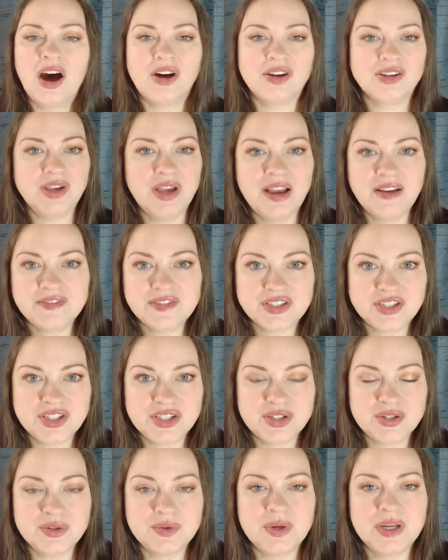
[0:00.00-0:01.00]
All you have to
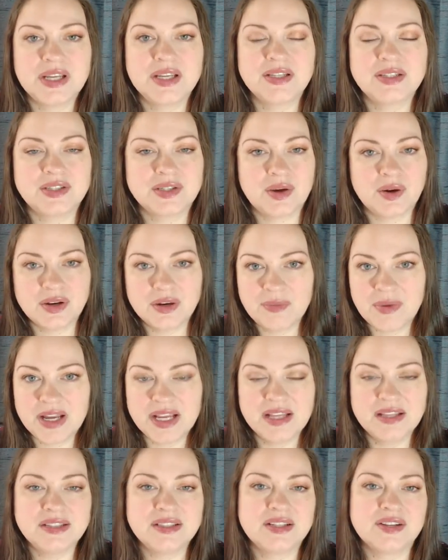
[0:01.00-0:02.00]
do is go to my
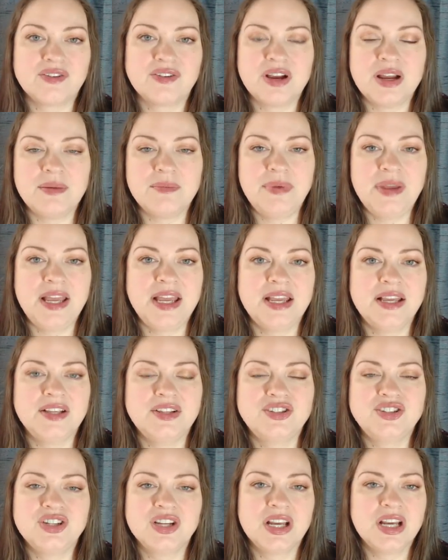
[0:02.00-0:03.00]
Instagram
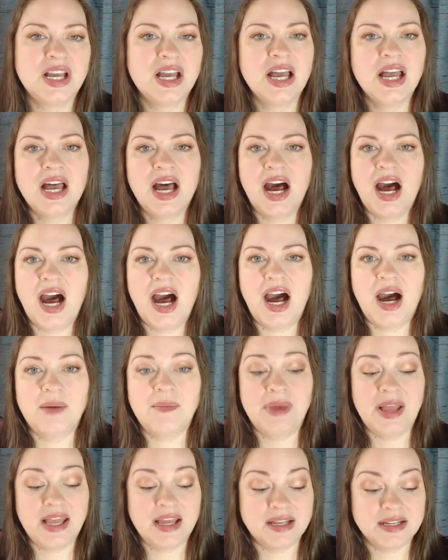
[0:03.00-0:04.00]
page
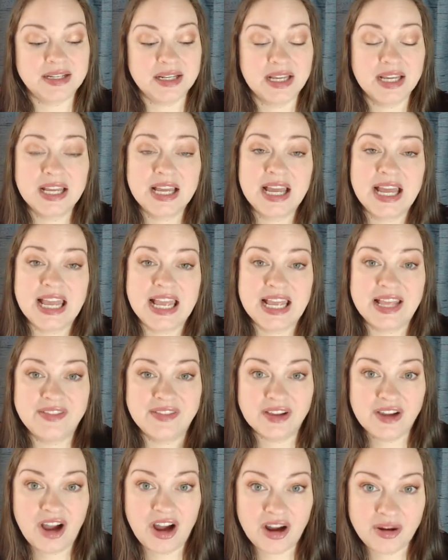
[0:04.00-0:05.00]
um, and in
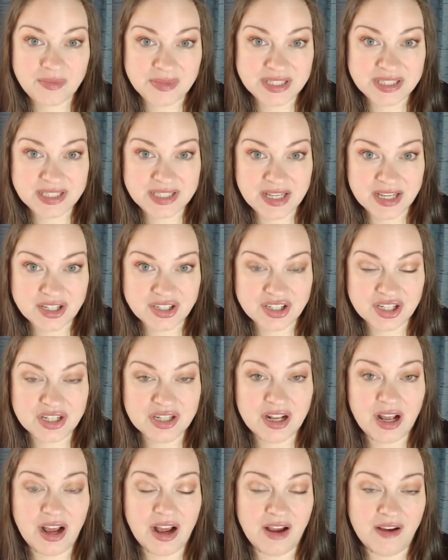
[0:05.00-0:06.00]
the comment
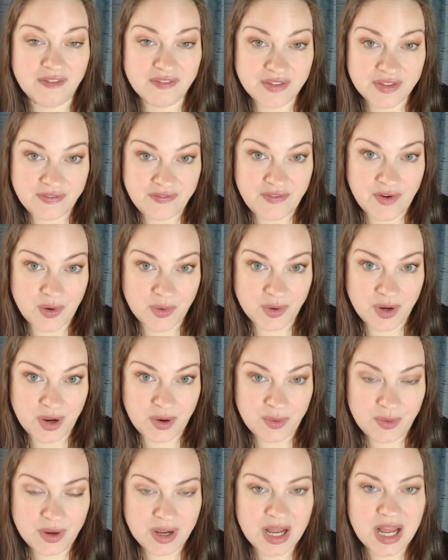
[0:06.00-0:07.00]
section of the
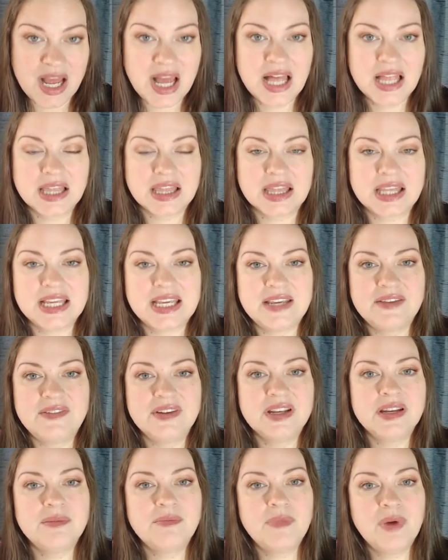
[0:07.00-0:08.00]
photo, leave
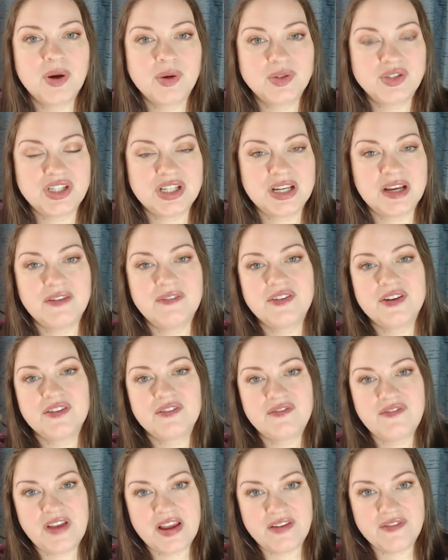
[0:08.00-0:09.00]
an emoji of
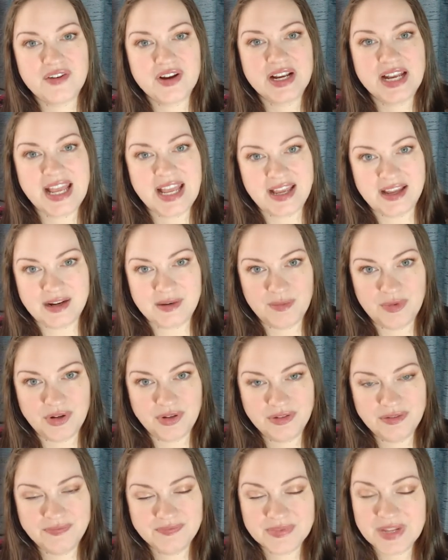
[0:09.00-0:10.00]
your favorite
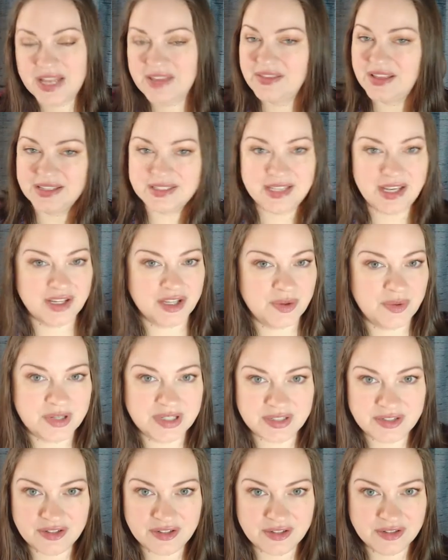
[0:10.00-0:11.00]
animal and that's how you
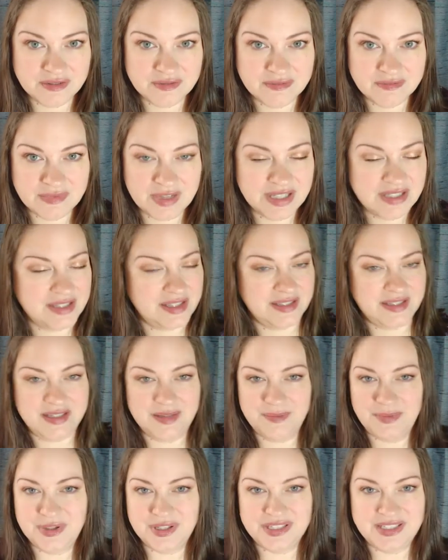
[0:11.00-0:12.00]
enter. It's as
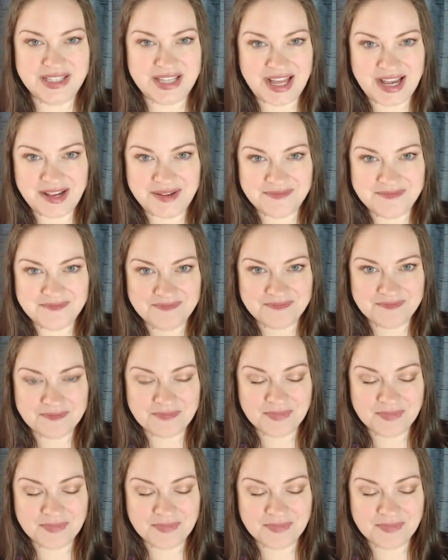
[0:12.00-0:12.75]
simple as that.